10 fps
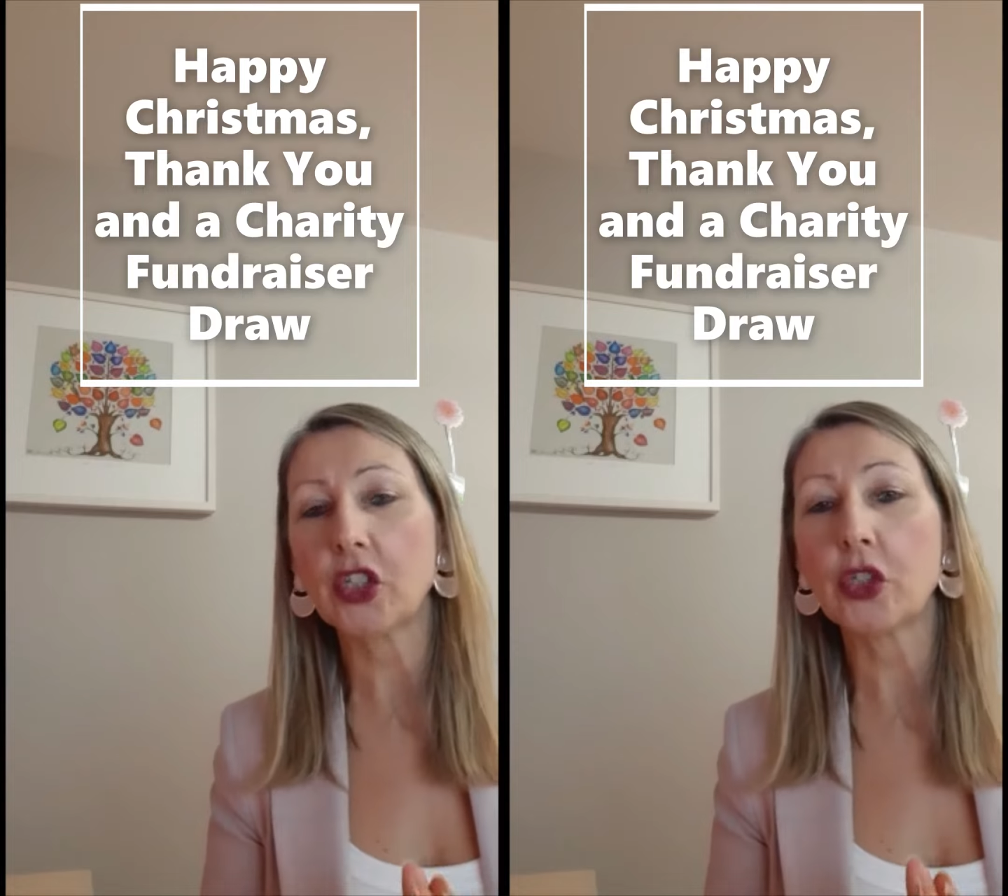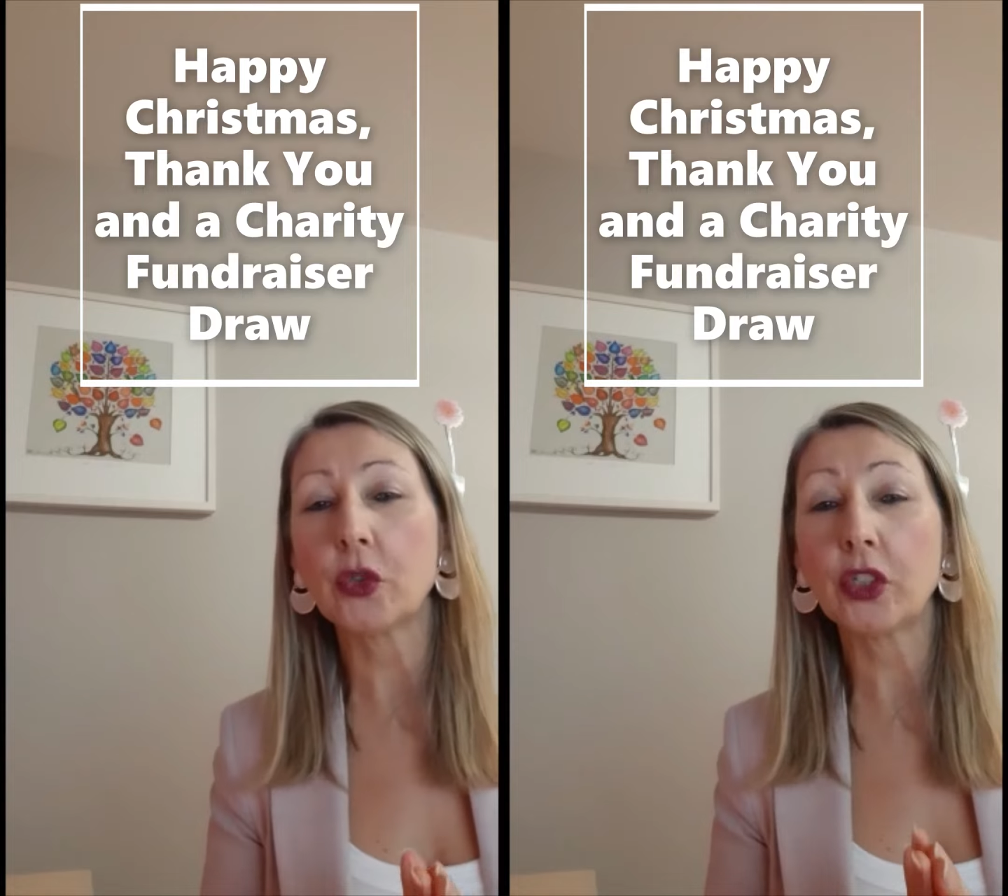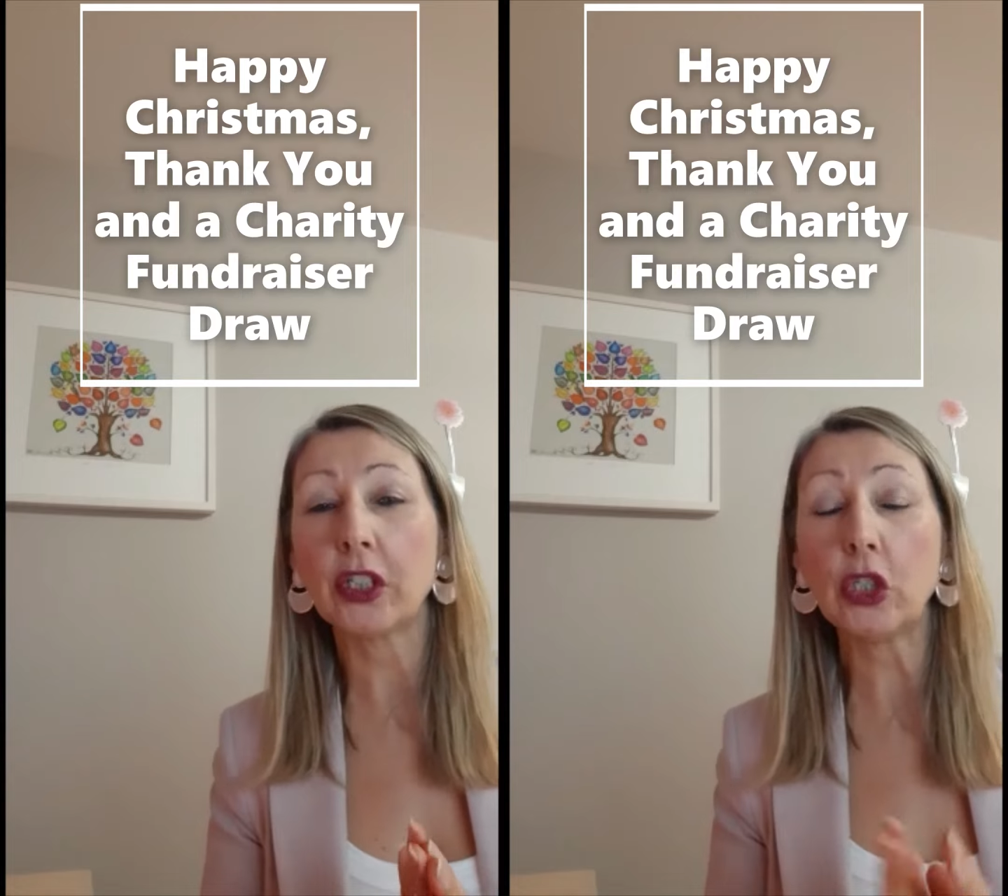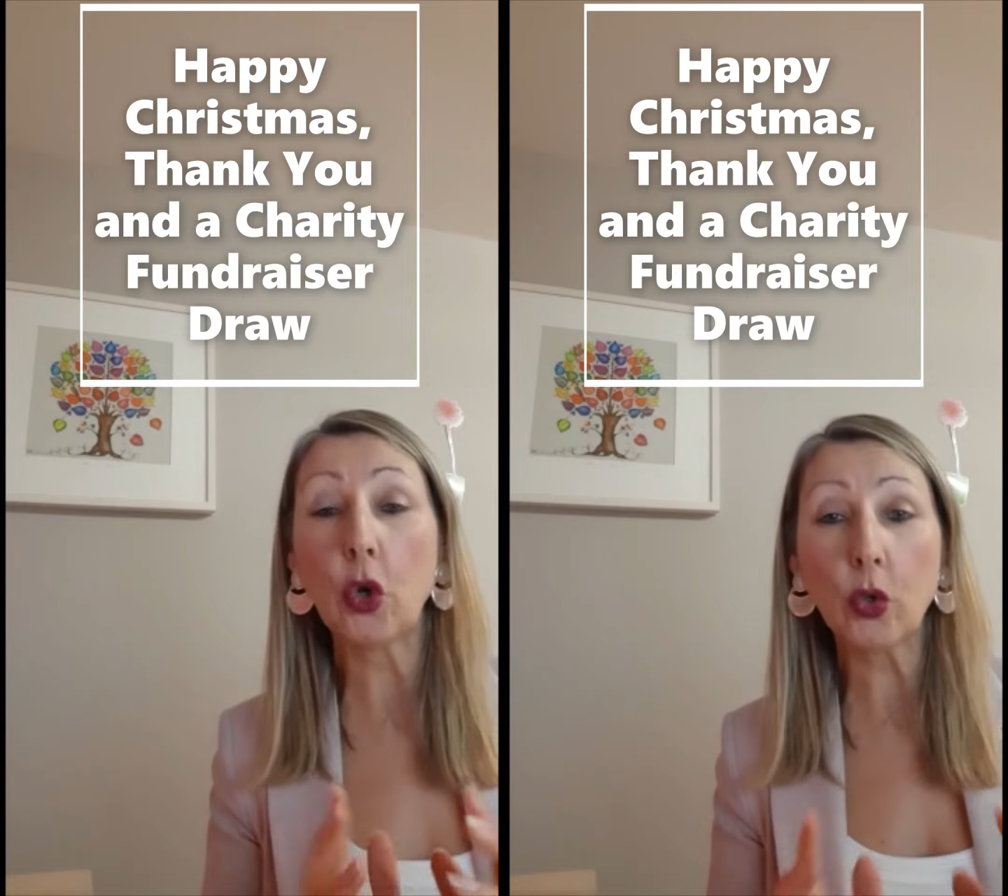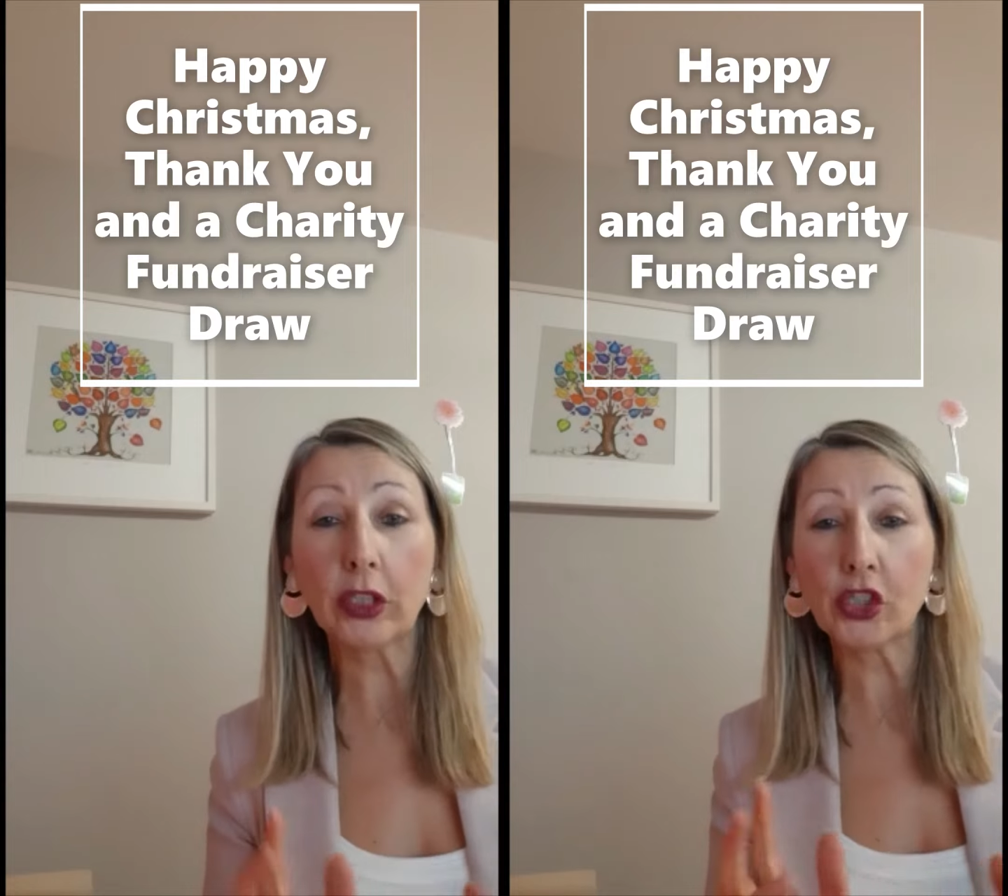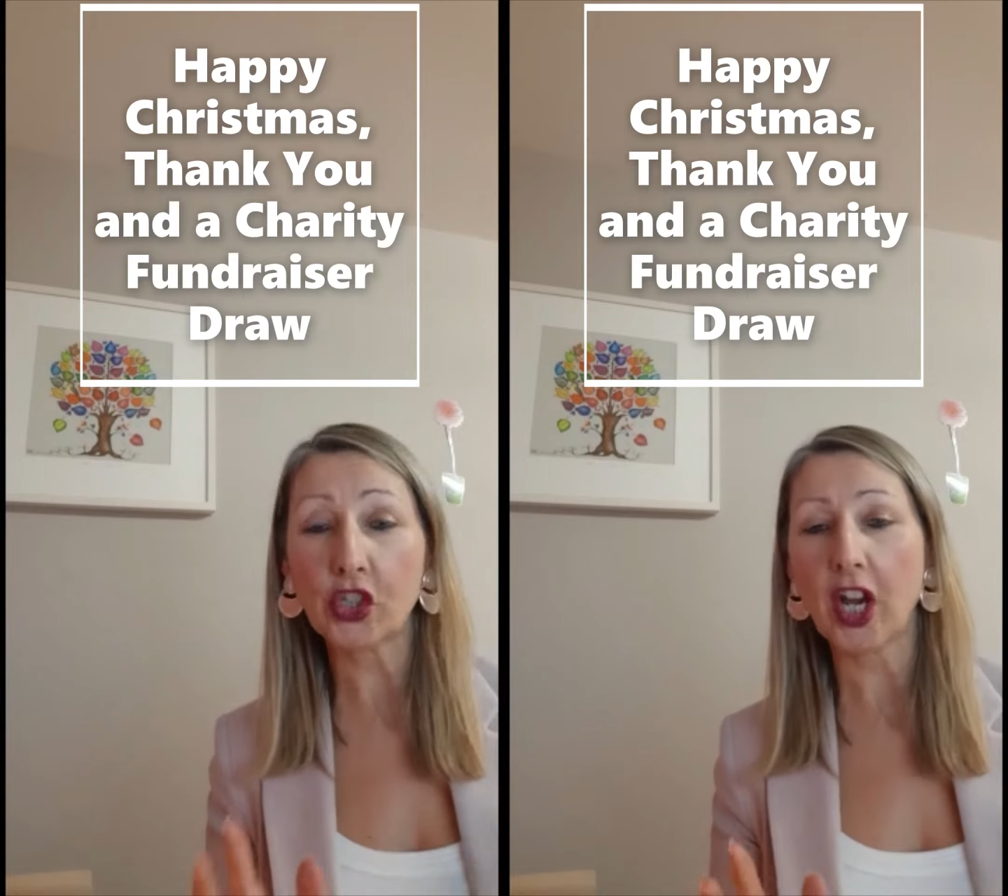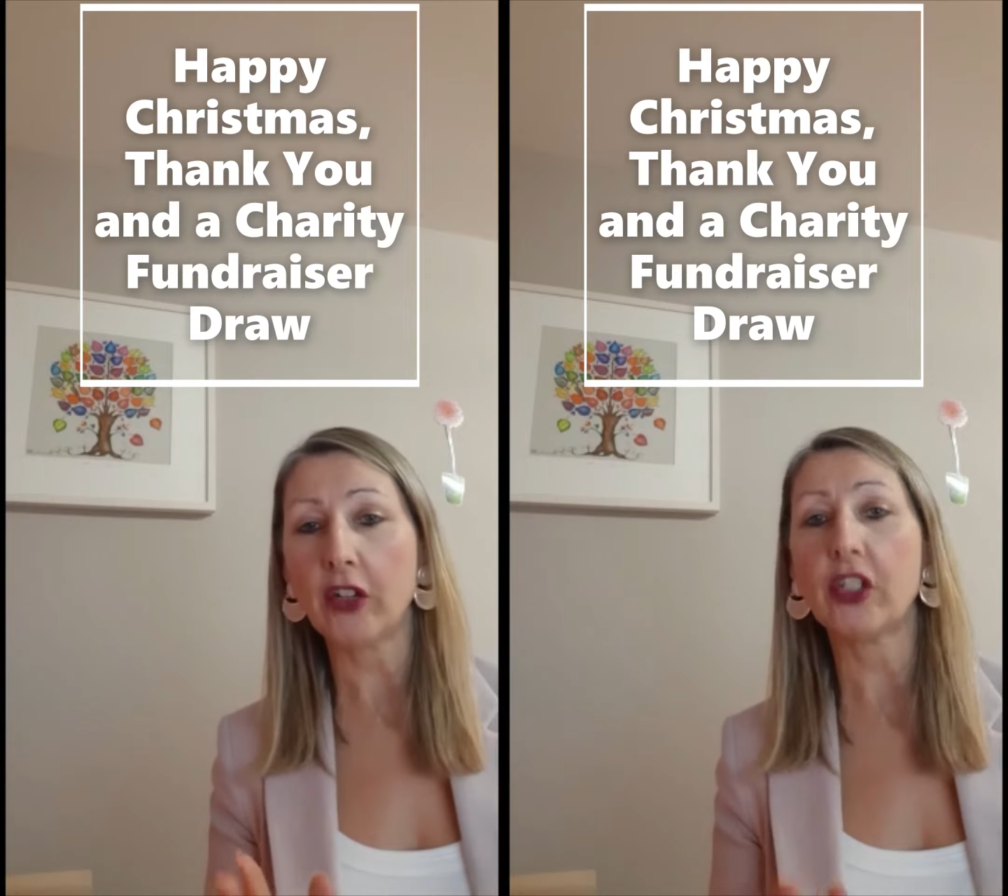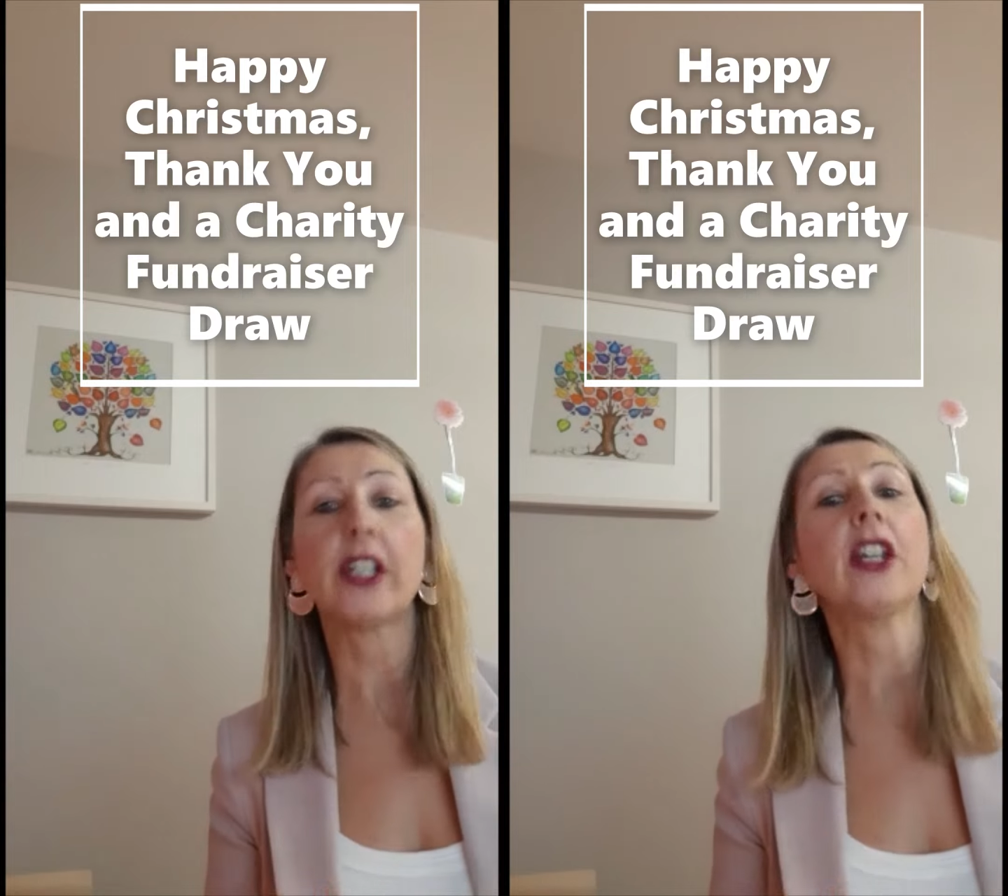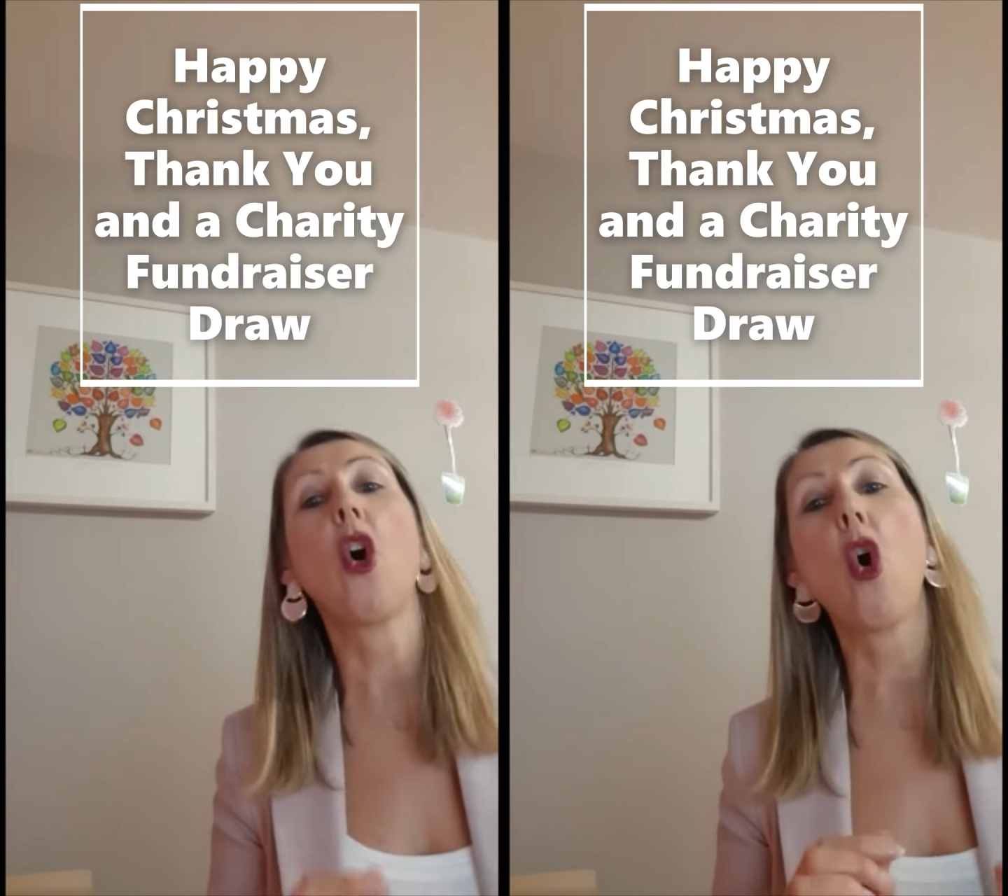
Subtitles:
to the local charity